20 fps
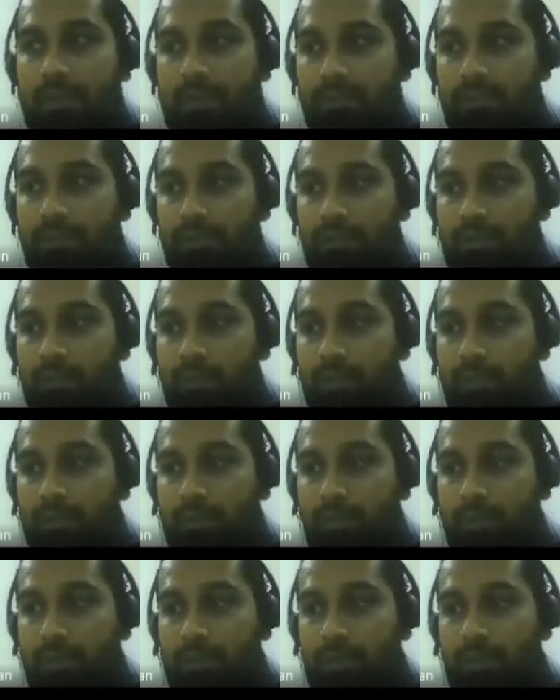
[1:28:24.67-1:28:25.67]
So you
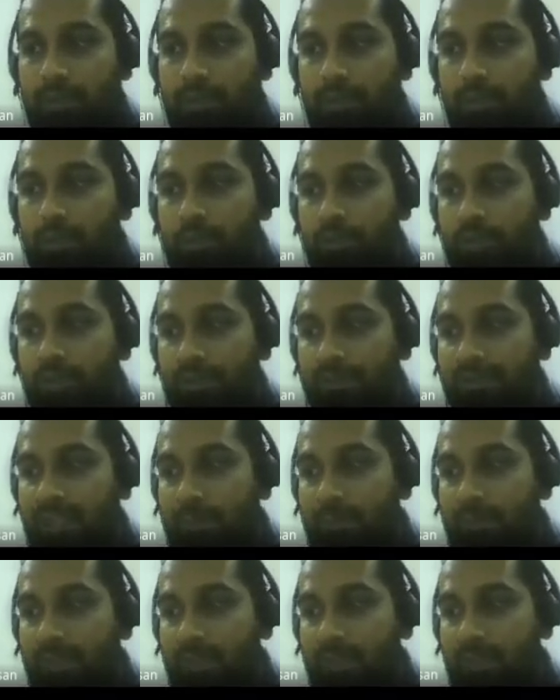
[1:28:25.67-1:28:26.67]
are going to do the
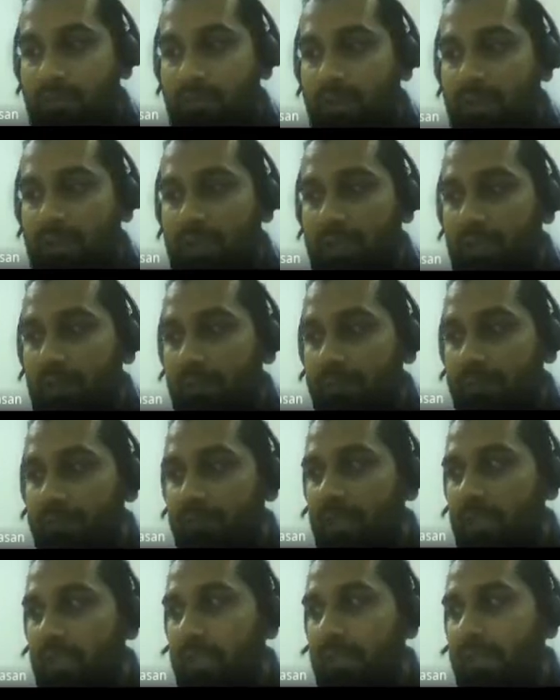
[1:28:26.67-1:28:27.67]
same thing over here,
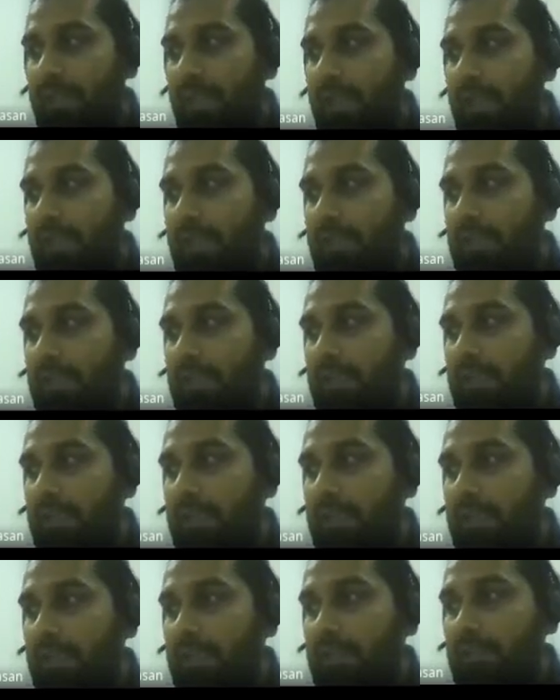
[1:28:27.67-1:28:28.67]
that
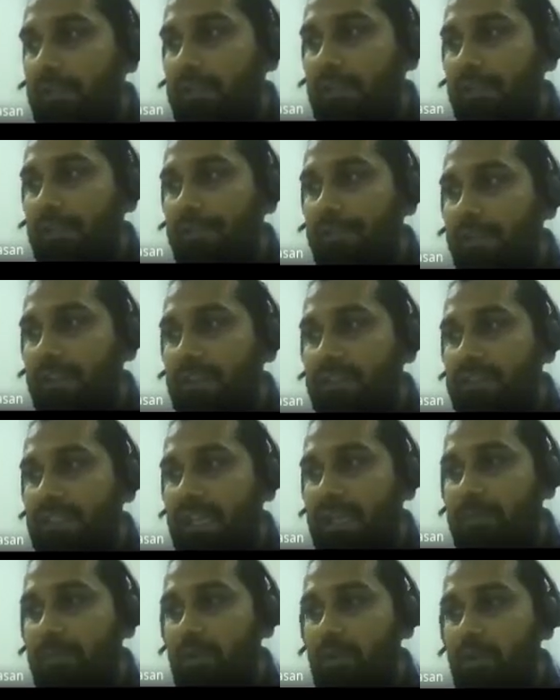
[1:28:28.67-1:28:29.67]
the first
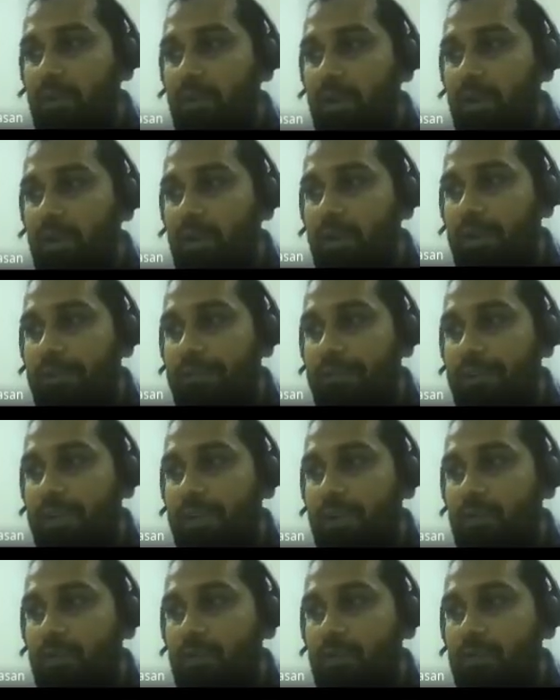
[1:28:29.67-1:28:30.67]
time you're going to refer
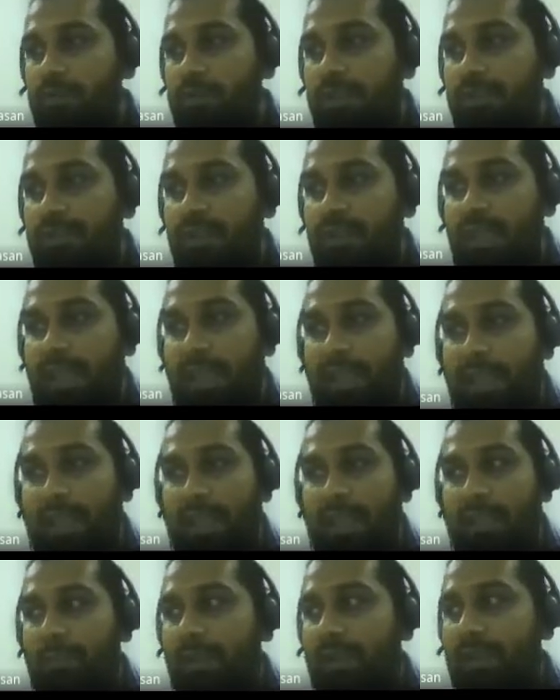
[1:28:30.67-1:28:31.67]
to this A
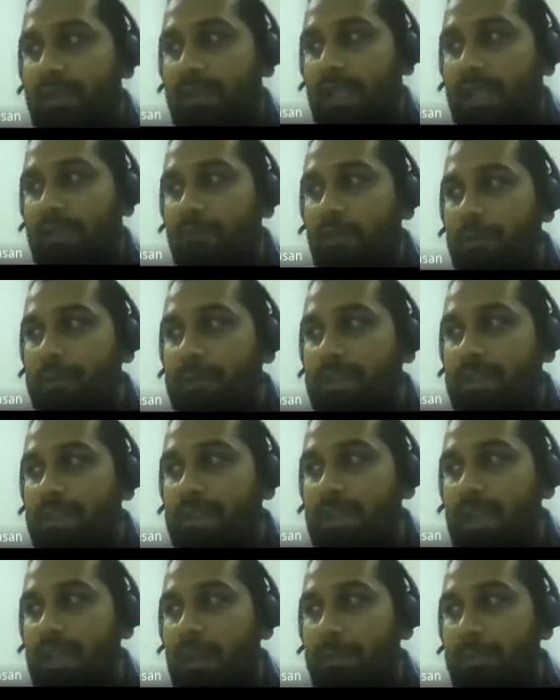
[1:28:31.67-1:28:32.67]
element, that would
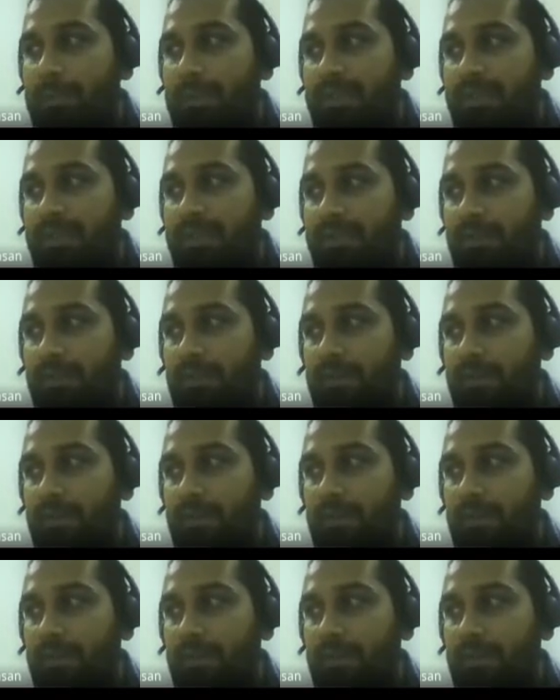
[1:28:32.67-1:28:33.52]
be a miss.